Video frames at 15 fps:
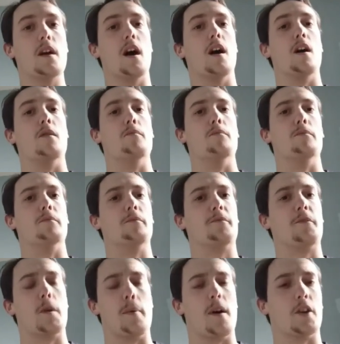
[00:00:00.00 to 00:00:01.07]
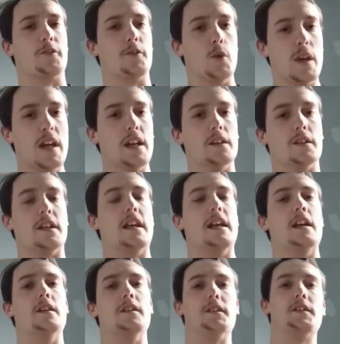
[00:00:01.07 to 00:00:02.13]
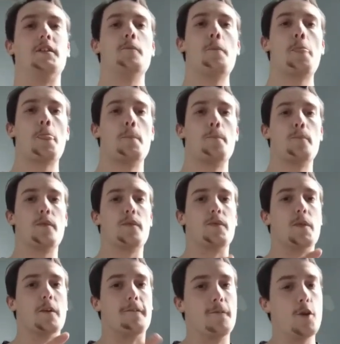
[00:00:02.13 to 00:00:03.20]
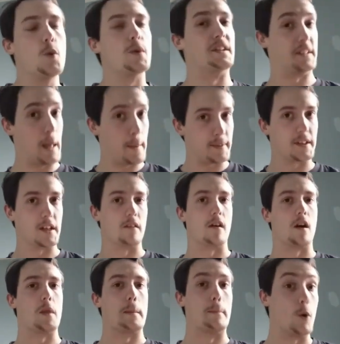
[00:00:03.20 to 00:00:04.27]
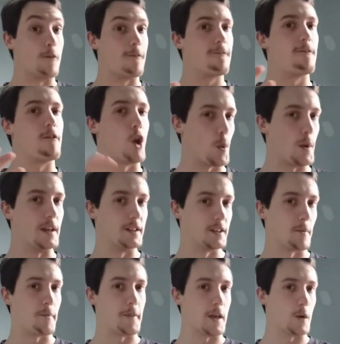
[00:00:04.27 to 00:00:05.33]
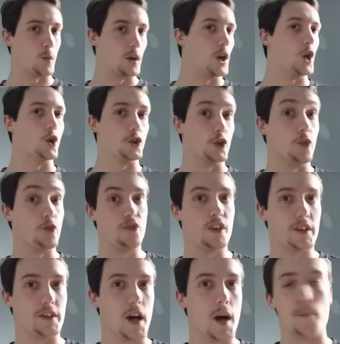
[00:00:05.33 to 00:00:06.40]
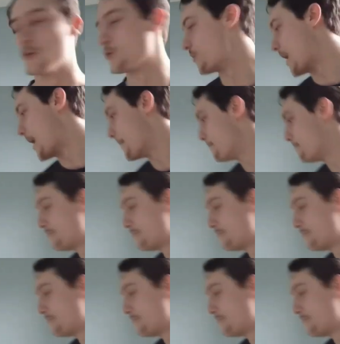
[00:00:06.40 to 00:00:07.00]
for the past few years is the fewer steps there are, the more flowy something will look. So for example, right,